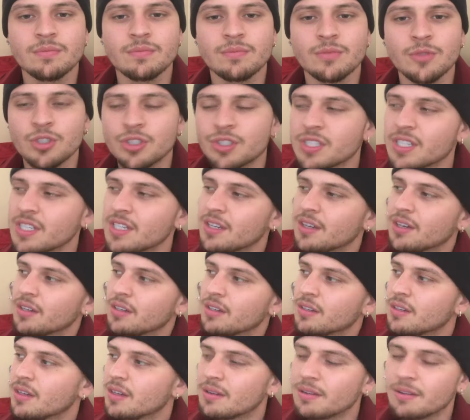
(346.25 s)
You see,
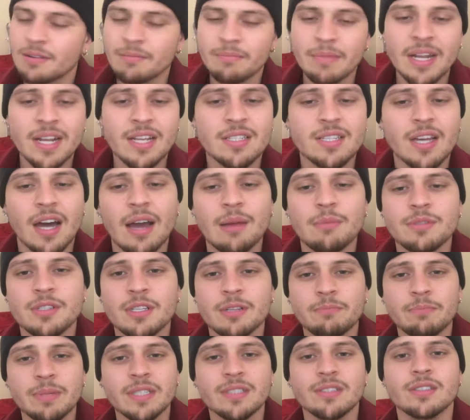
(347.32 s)
many times
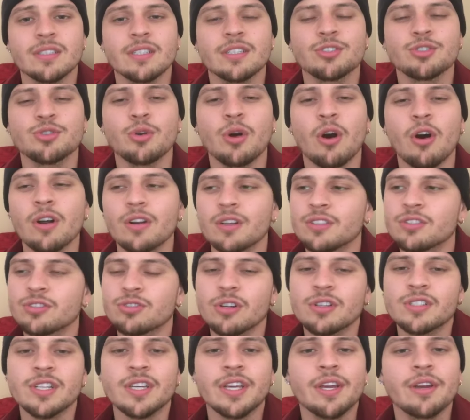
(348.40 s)
in business, you
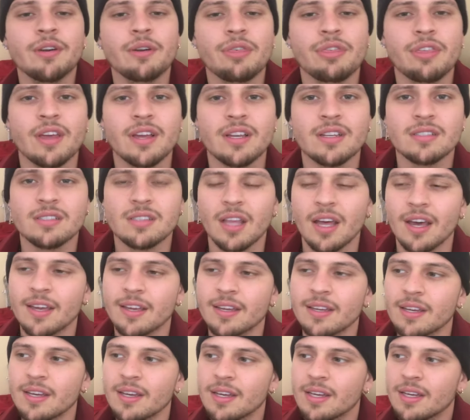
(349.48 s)
start to hear things
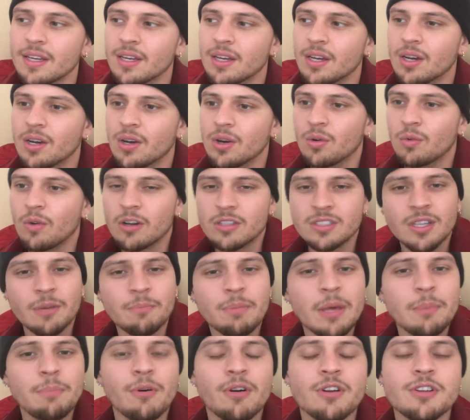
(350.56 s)
like, well, some
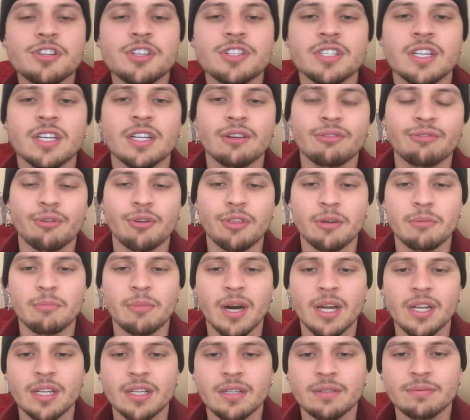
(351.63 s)
people are just in it for the
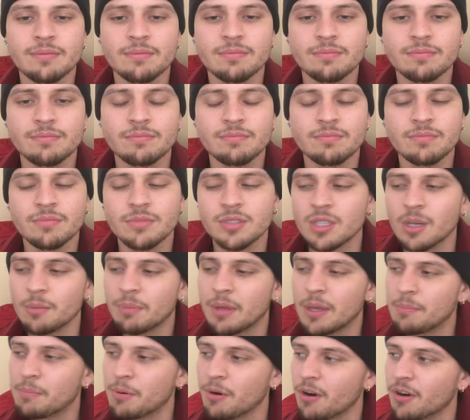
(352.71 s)
money. Some
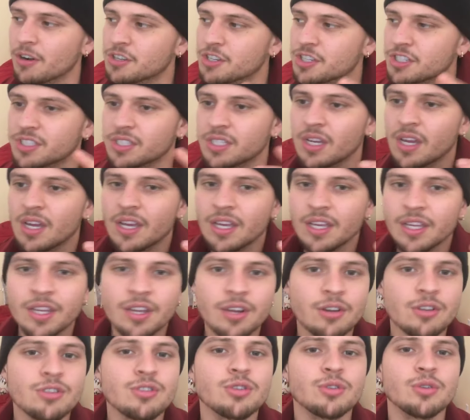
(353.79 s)
people are just
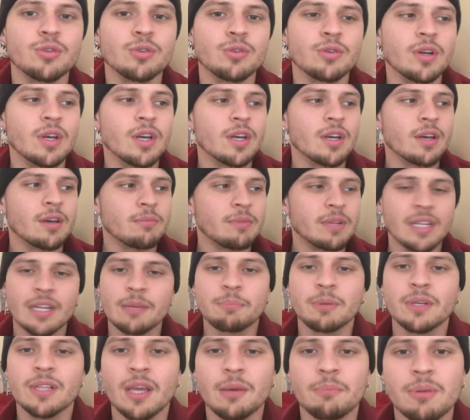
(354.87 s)
here to
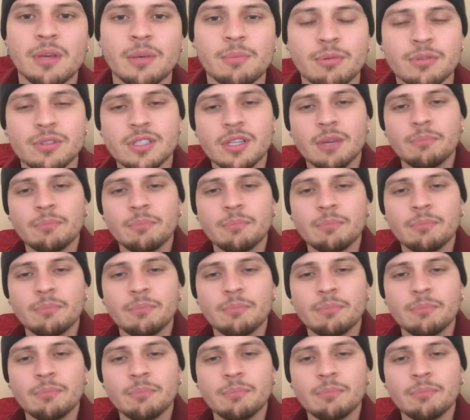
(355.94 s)
manipulate people.